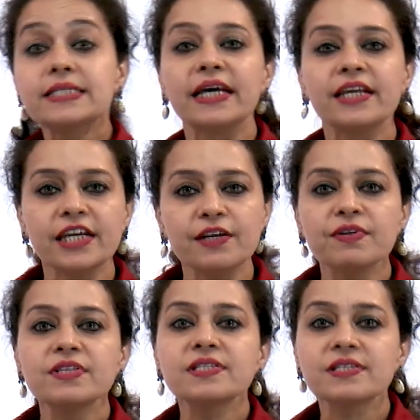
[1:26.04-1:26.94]
and even
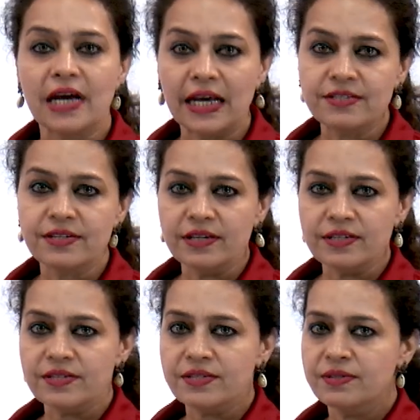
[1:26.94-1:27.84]

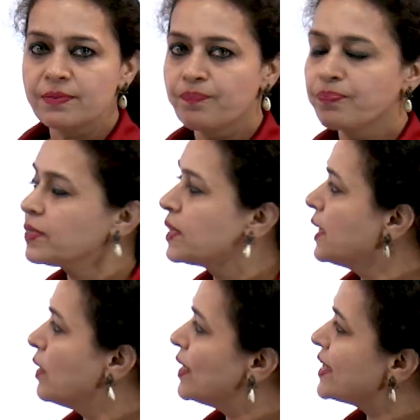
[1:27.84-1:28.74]
stanzas. Now
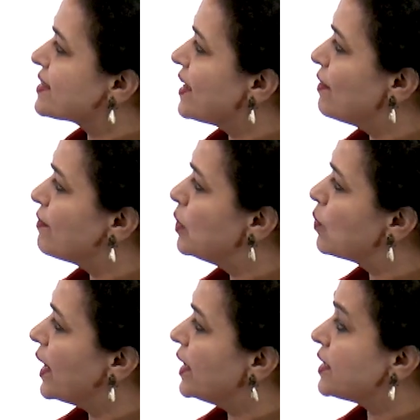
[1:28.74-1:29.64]
let's have a look
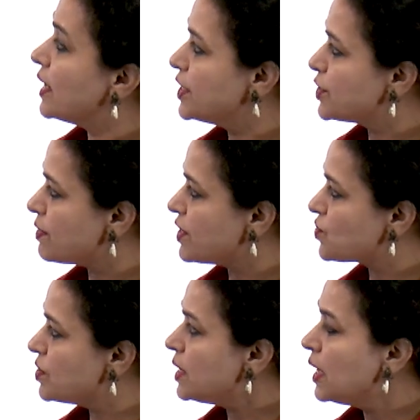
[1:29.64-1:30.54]
at
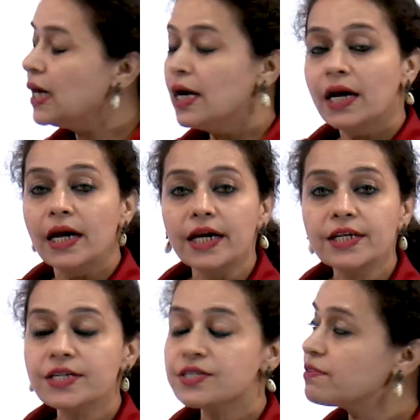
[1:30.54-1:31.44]
alliteration. It
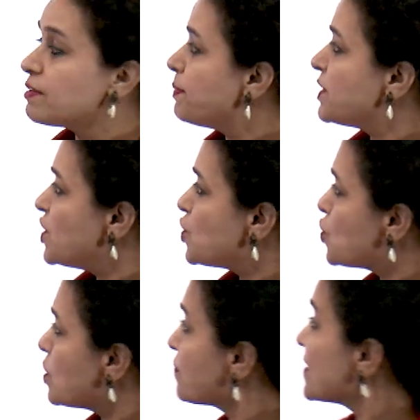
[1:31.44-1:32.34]
is the repetition of the